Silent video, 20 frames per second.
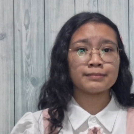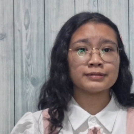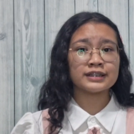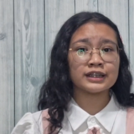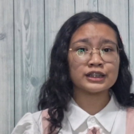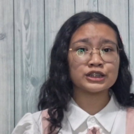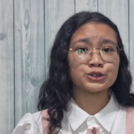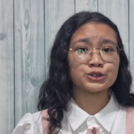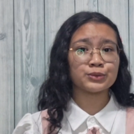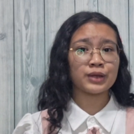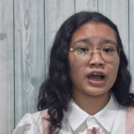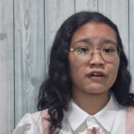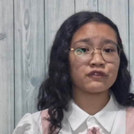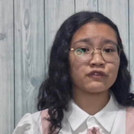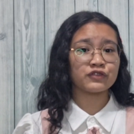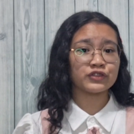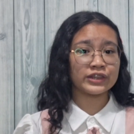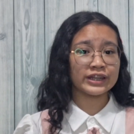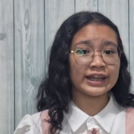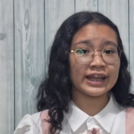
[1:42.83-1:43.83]
Since we
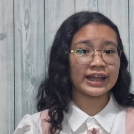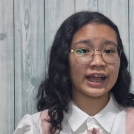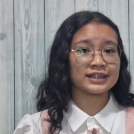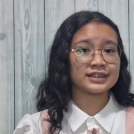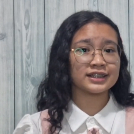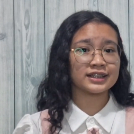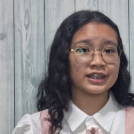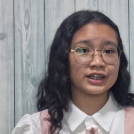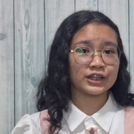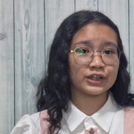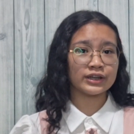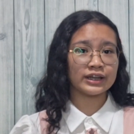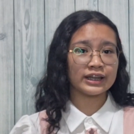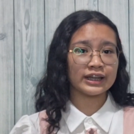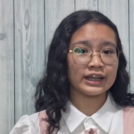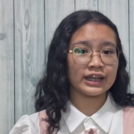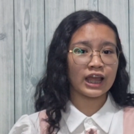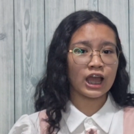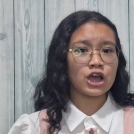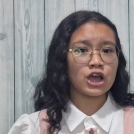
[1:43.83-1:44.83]
have 3 as a
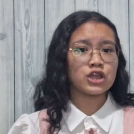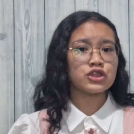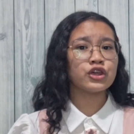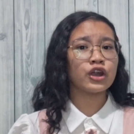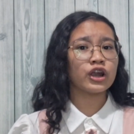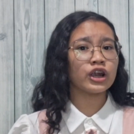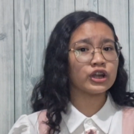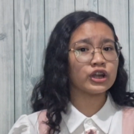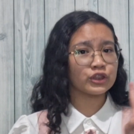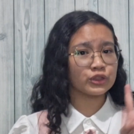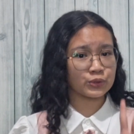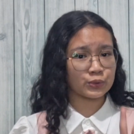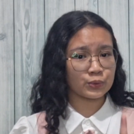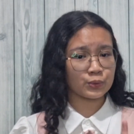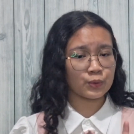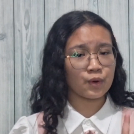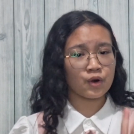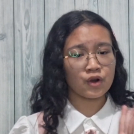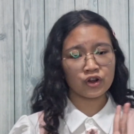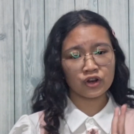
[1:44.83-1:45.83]
degree, there are
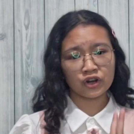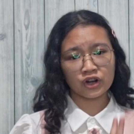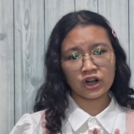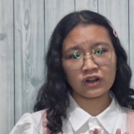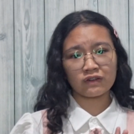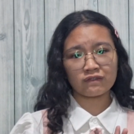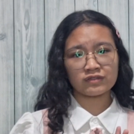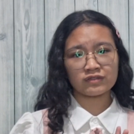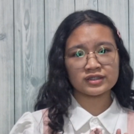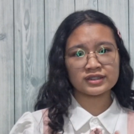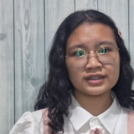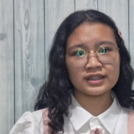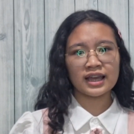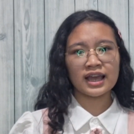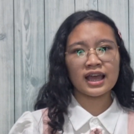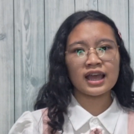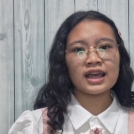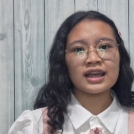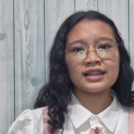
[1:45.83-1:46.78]
2 curves.